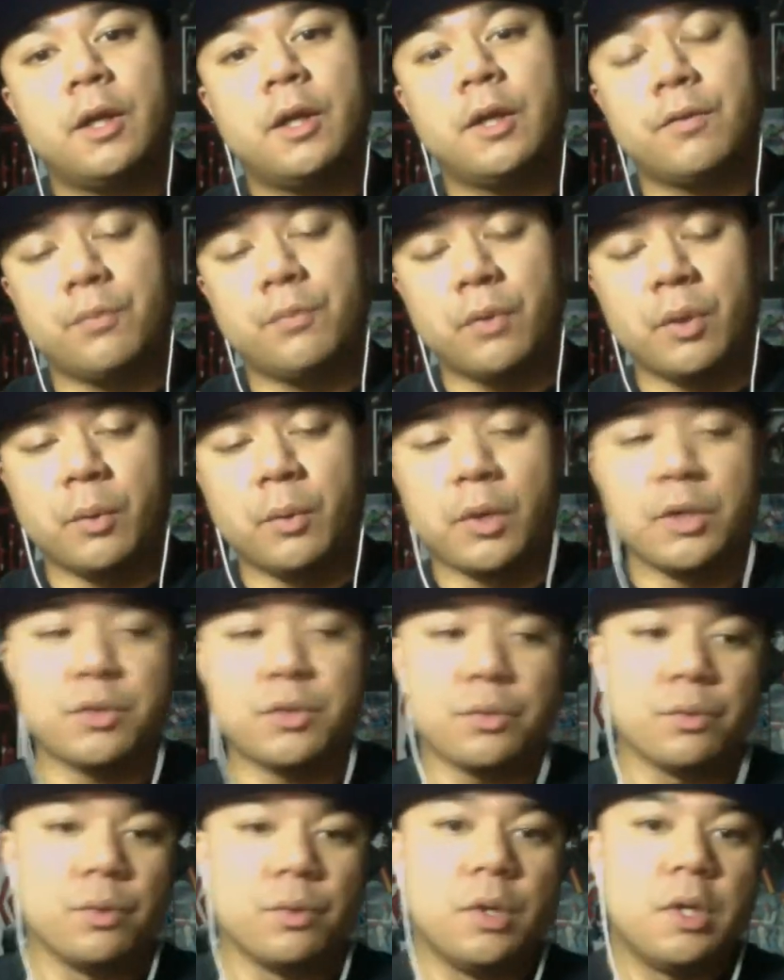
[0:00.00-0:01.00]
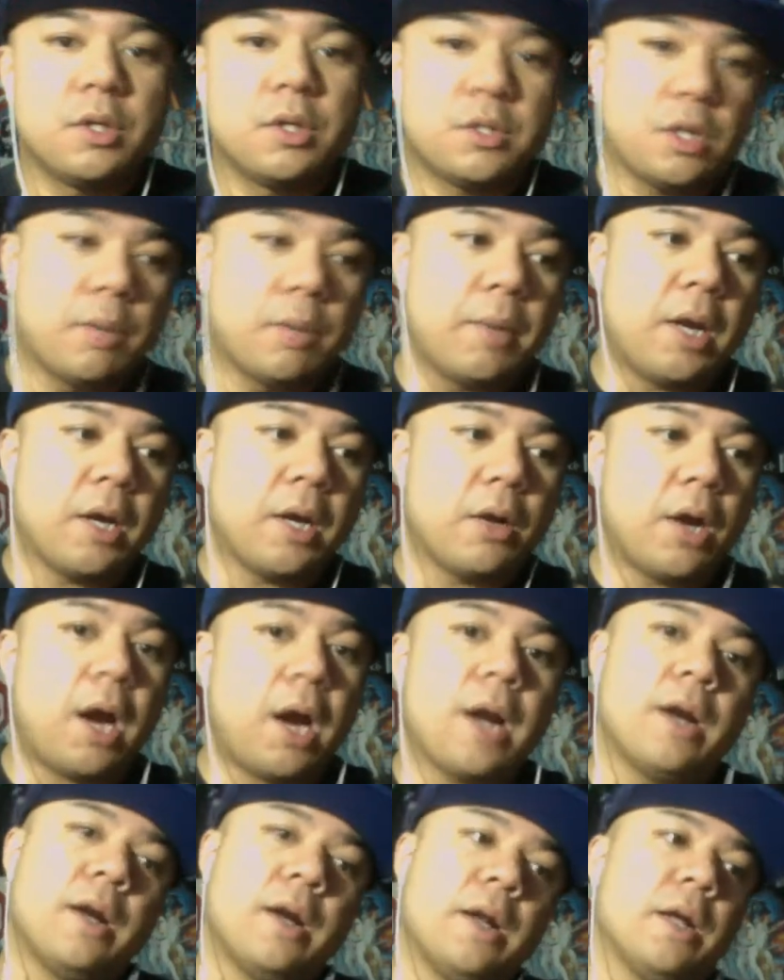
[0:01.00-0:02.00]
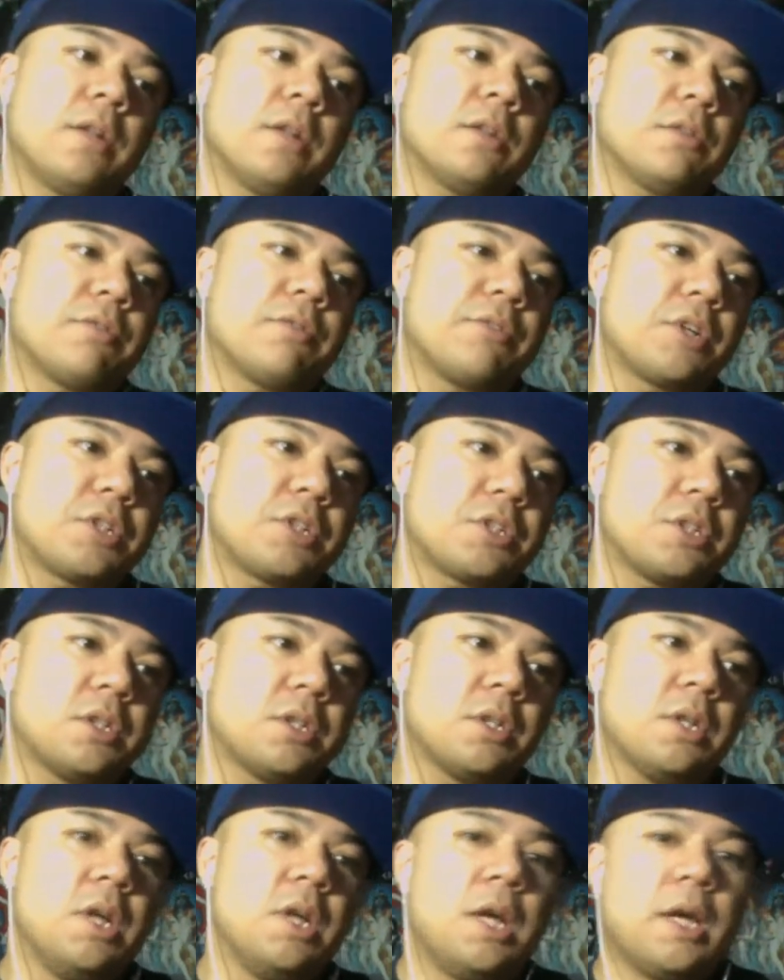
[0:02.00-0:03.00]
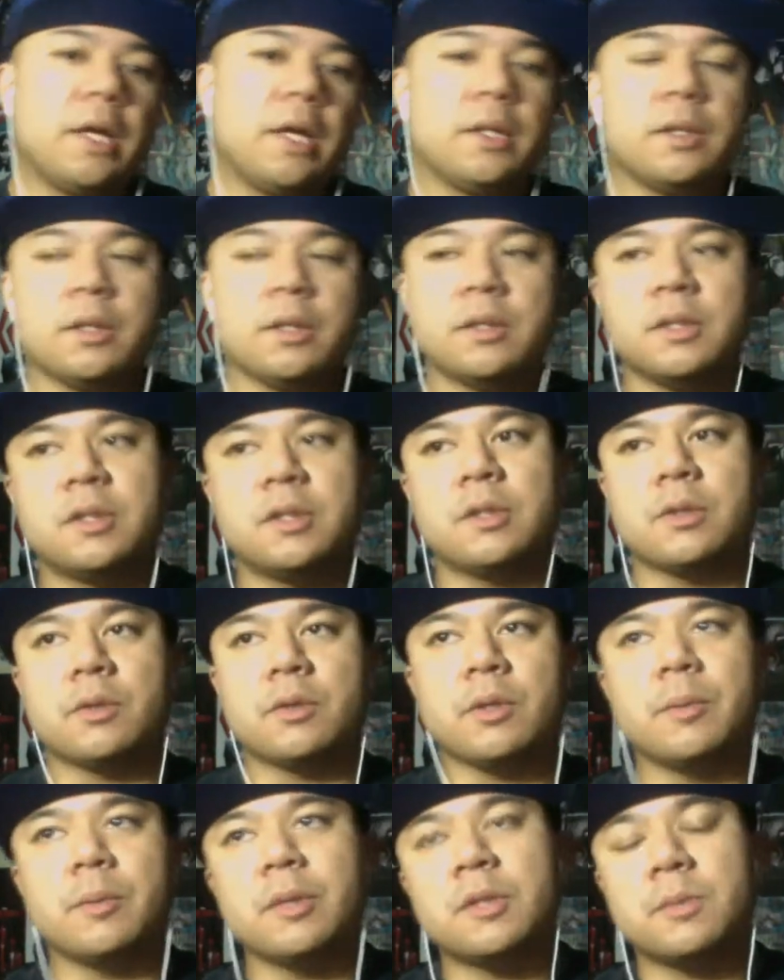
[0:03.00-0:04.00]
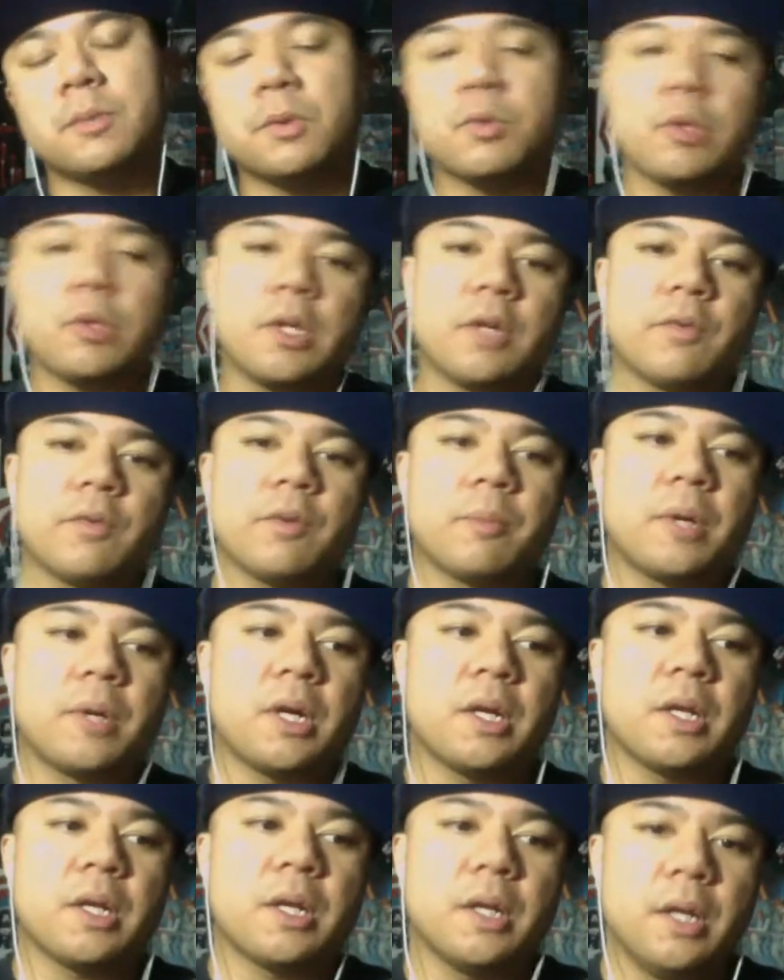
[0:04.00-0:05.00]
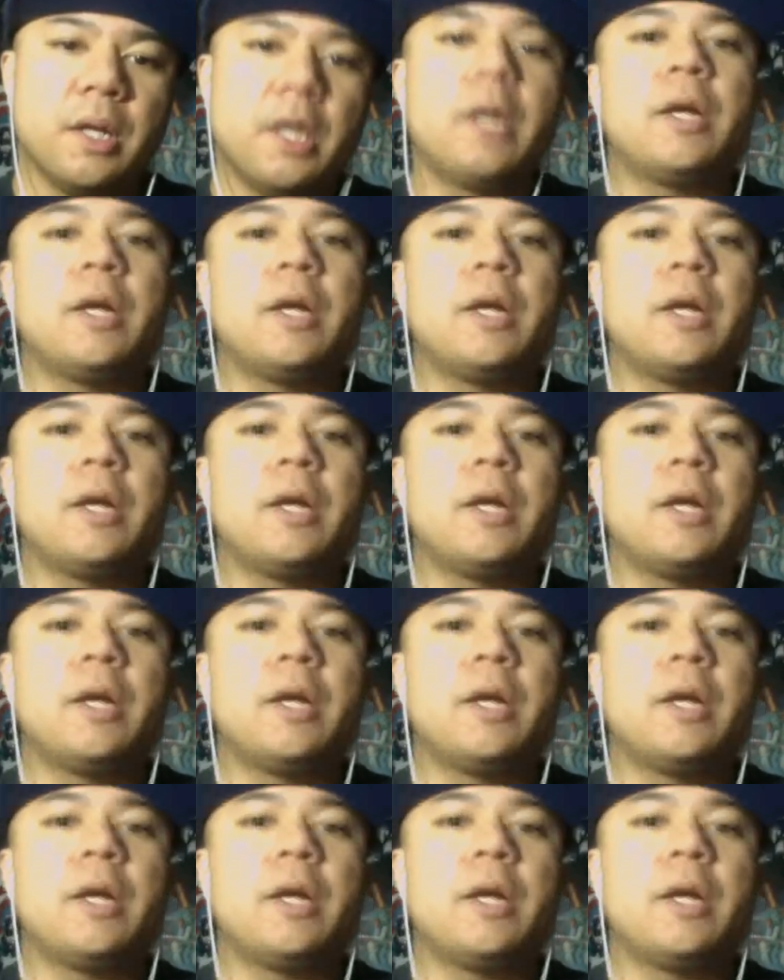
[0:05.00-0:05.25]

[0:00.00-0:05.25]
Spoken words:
if we were to somehow iron out the friction and the disagreements between everybody,